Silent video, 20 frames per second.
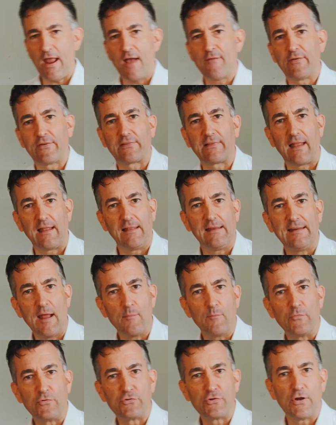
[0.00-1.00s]
have a slightly
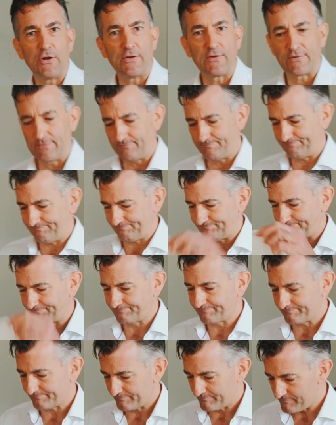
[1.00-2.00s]
damp shirt,
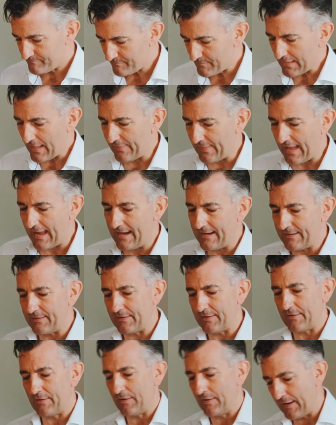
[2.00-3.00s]
then
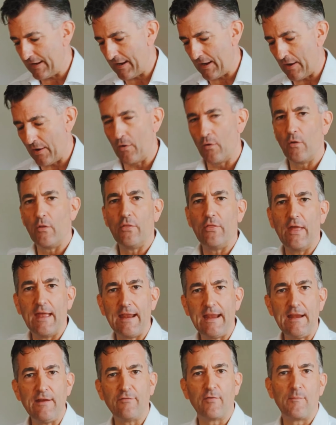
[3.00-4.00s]
the
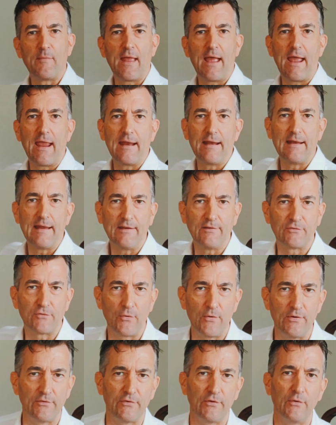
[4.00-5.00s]
heat from the iron is
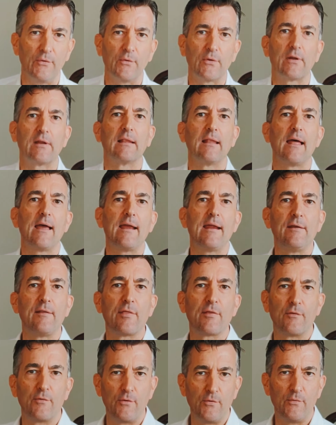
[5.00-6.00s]
going to glide
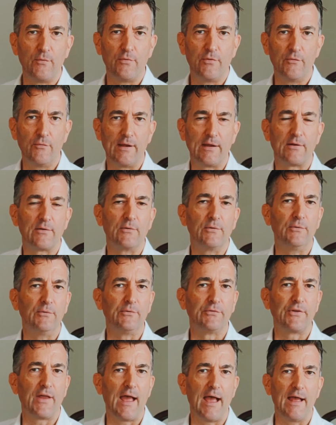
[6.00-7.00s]
through the
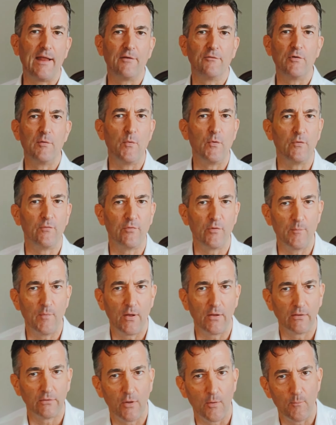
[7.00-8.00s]
wrinkles and remove them
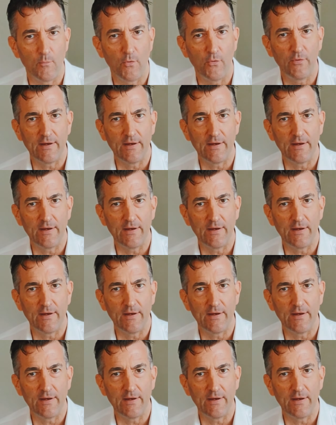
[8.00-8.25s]
a lot more